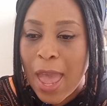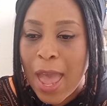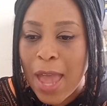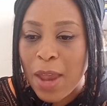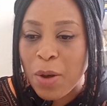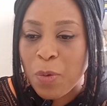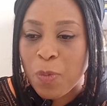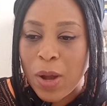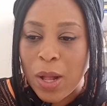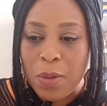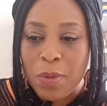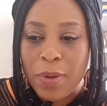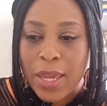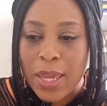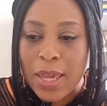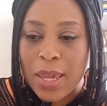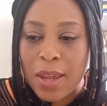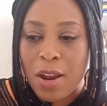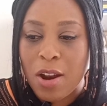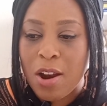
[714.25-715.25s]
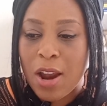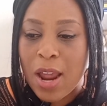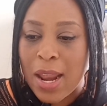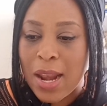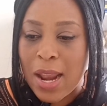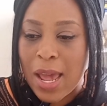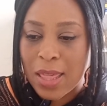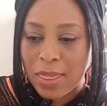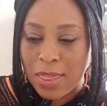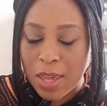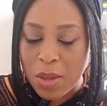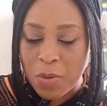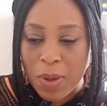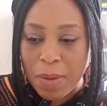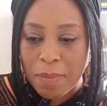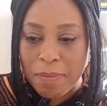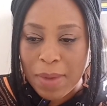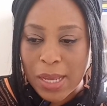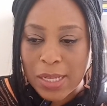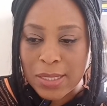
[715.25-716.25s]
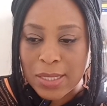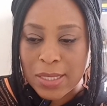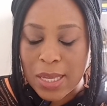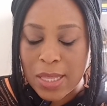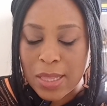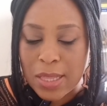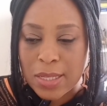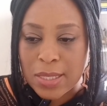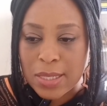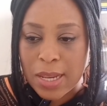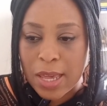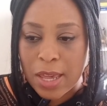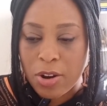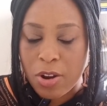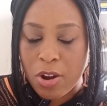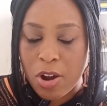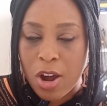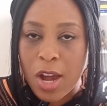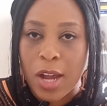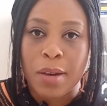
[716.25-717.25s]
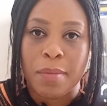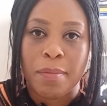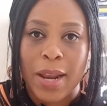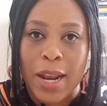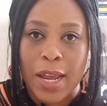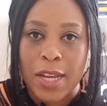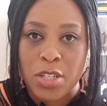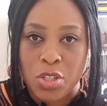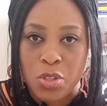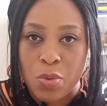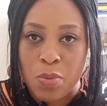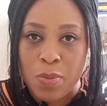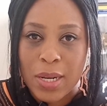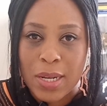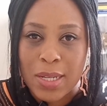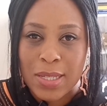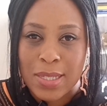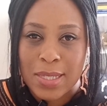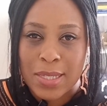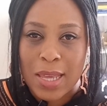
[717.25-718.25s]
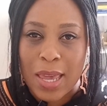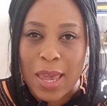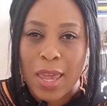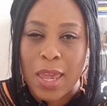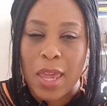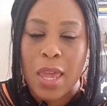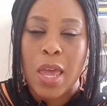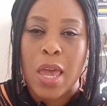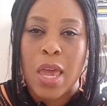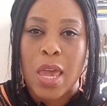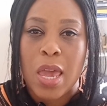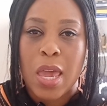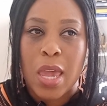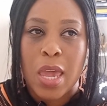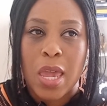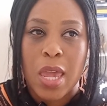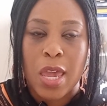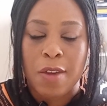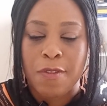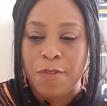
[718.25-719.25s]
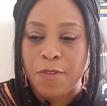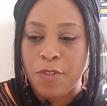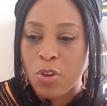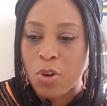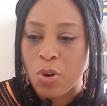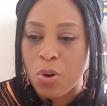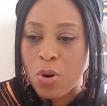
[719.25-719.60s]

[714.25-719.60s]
And while we're here, and I think we may see this later on, but I do want to say, if